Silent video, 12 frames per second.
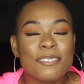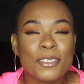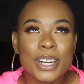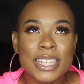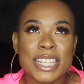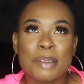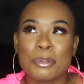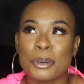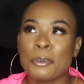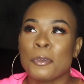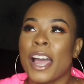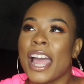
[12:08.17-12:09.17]
For
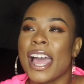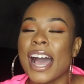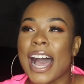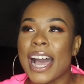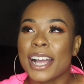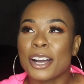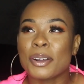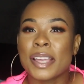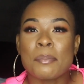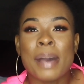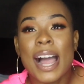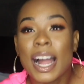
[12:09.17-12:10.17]
example, I go
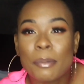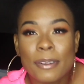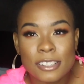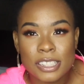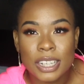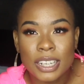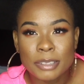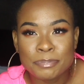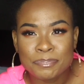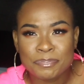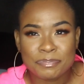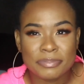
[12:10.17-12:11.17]
get my eyebrows done,
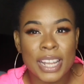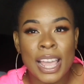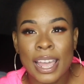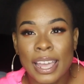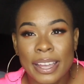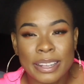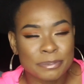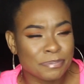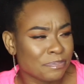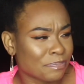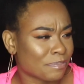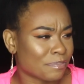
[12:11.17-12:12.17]
and
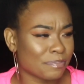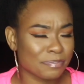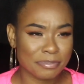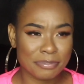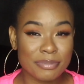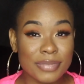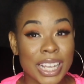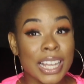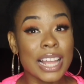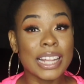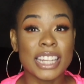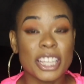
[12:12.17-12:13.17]

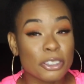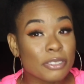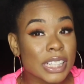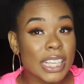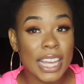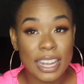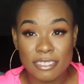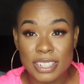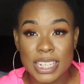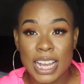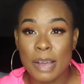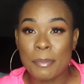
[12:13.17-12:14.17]
literally every
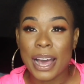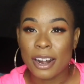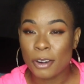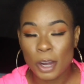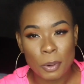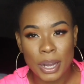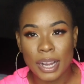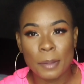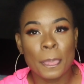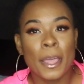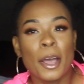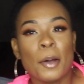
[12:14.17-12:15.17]
time, I don't know why,
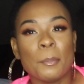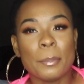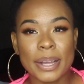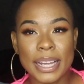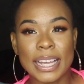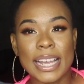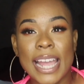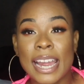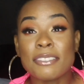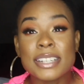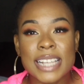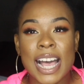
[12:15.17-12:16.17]
but
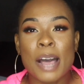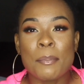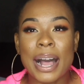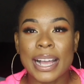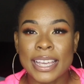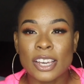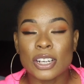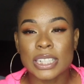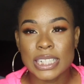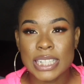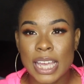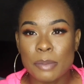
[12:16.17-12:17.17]
every time I get on
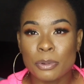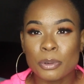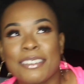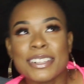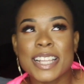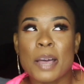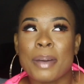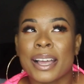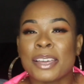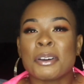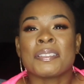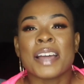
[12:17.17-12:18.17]
the table, every time I
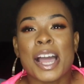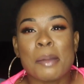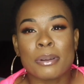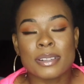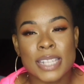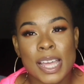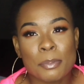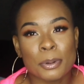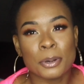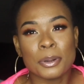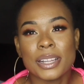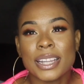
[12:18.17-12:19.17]
get on the eyebrow
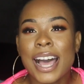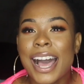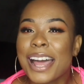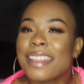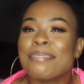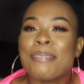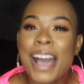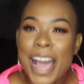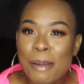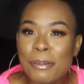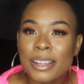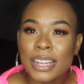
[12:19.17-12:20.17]
table, my
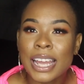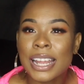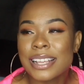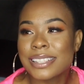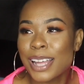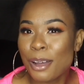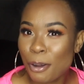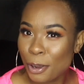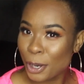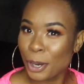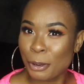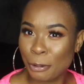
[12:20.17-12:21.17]
eyebrow lady is like, oh,
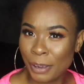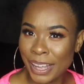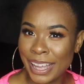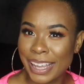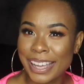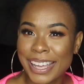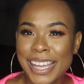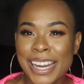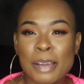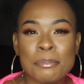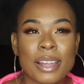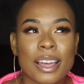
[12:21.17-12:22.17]
you're quick. And
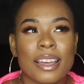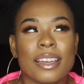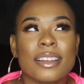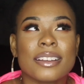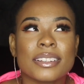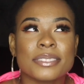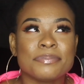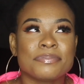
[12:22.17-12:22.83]
I'm like,